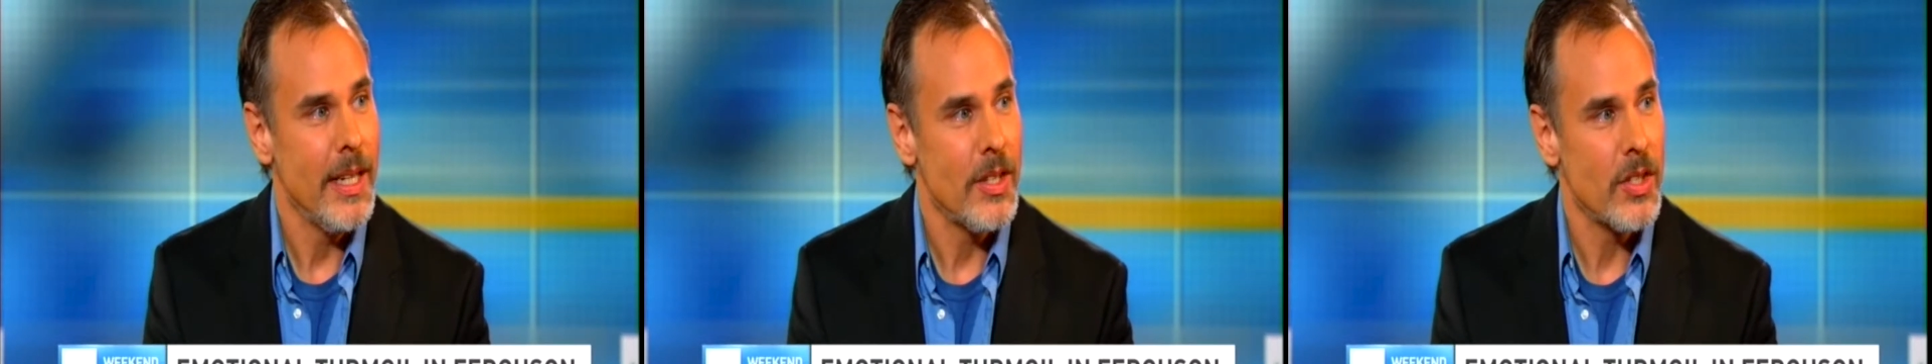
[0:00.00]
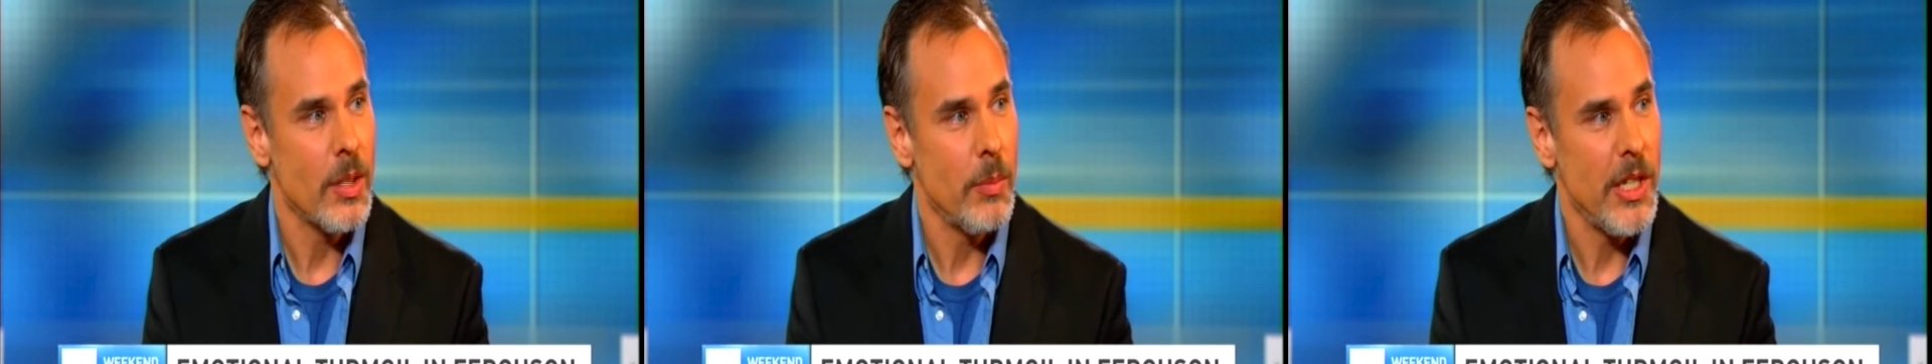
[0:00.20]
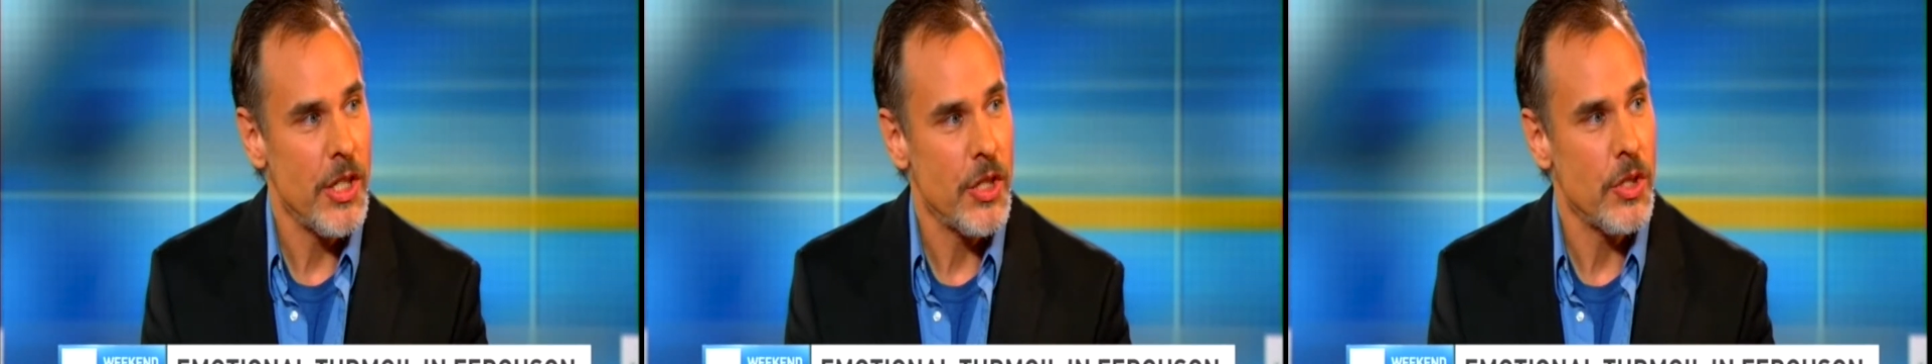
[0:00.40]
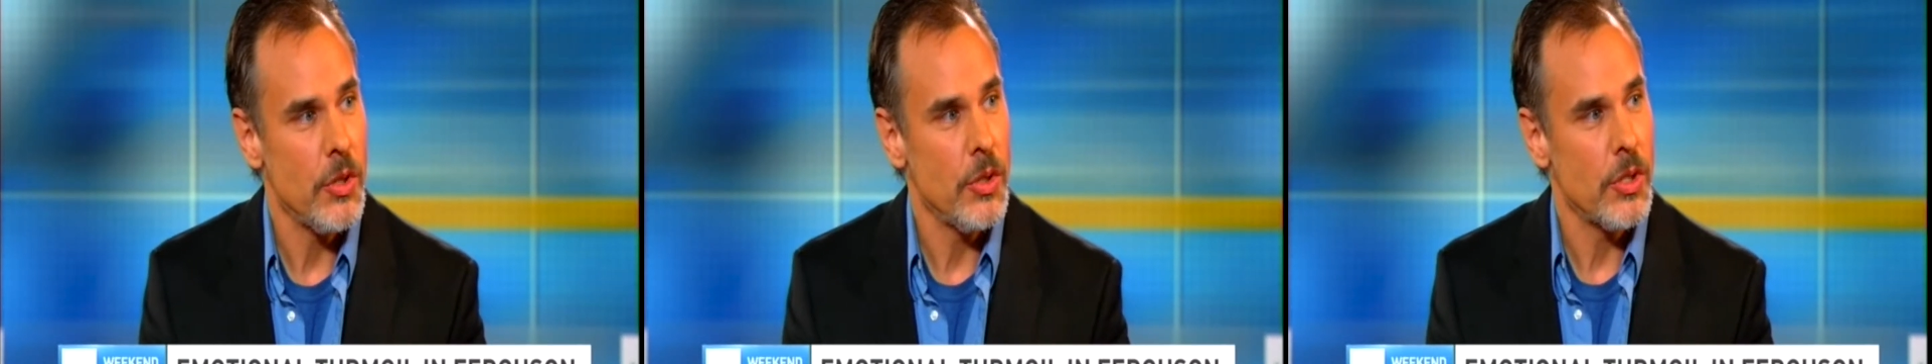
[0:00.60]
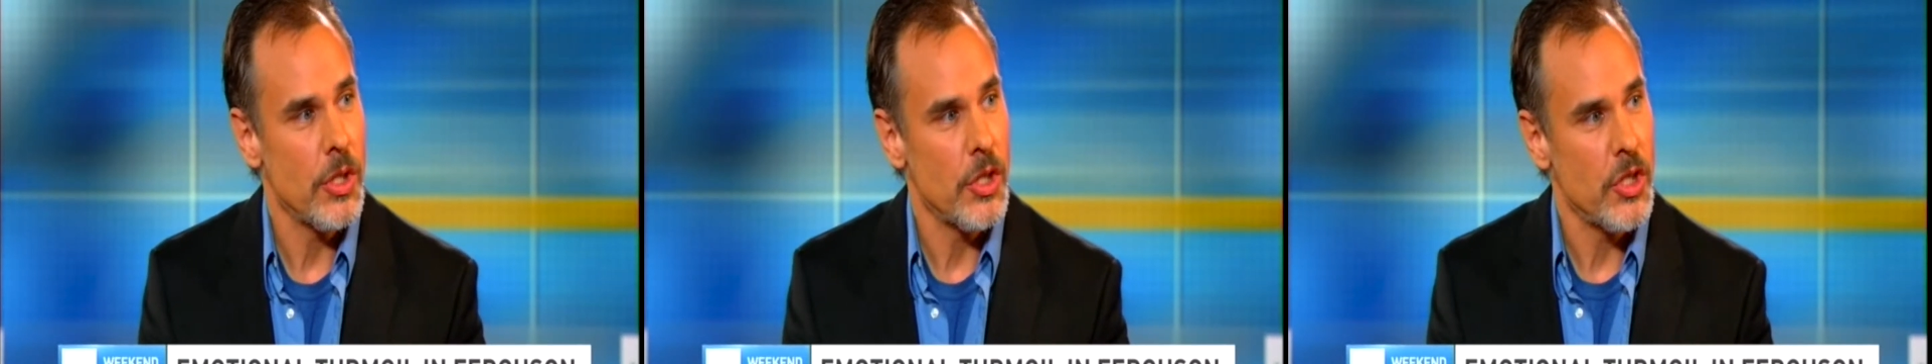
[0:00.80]
in somebody's
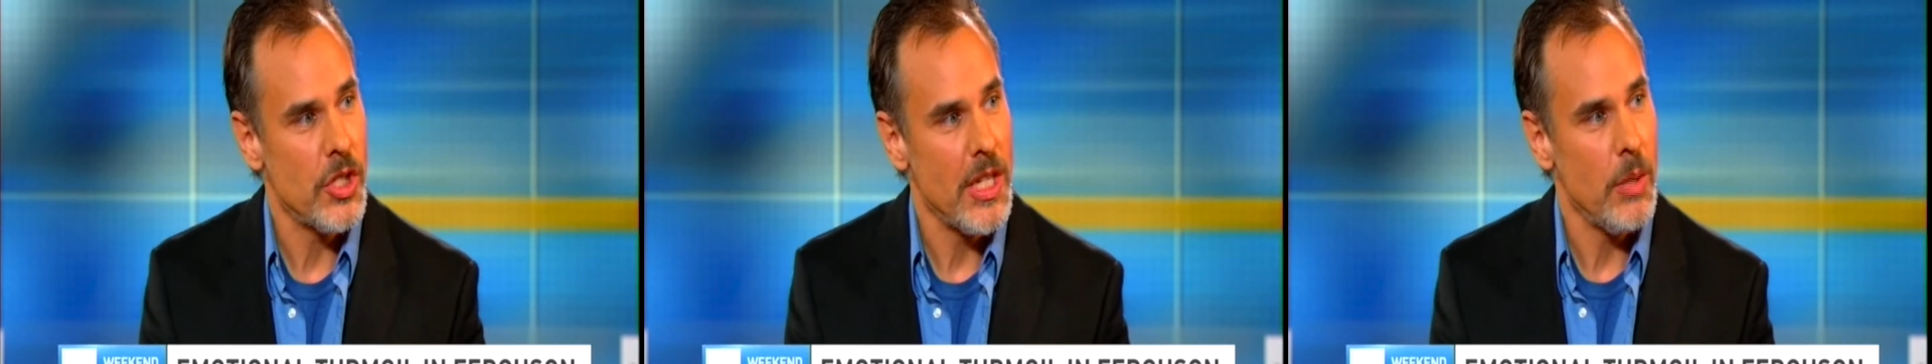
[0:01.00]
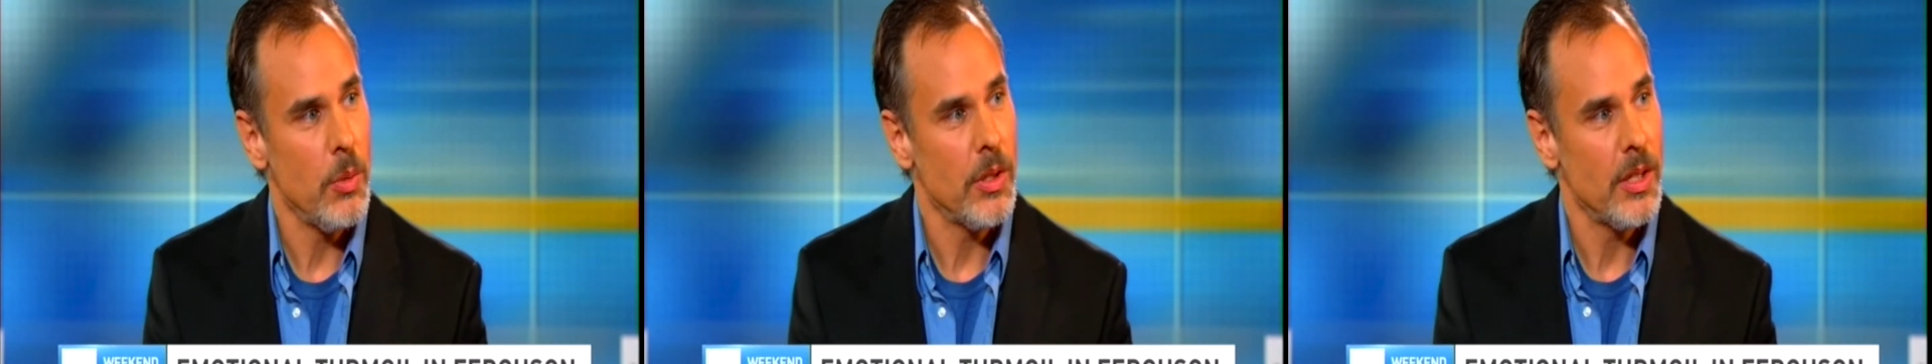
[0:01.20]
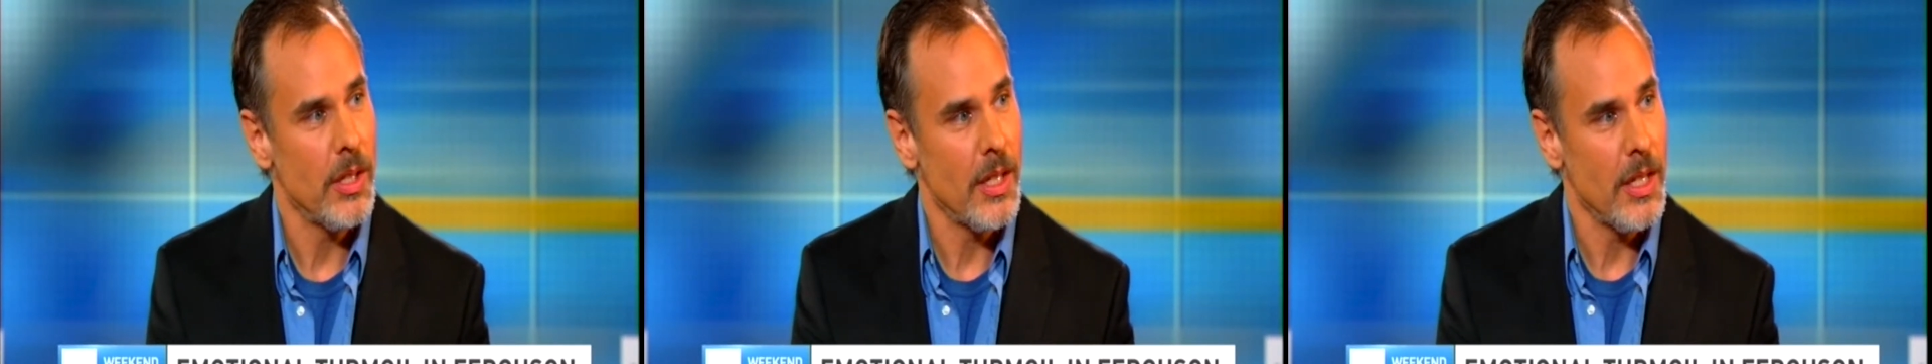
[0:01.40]
shoes to see what the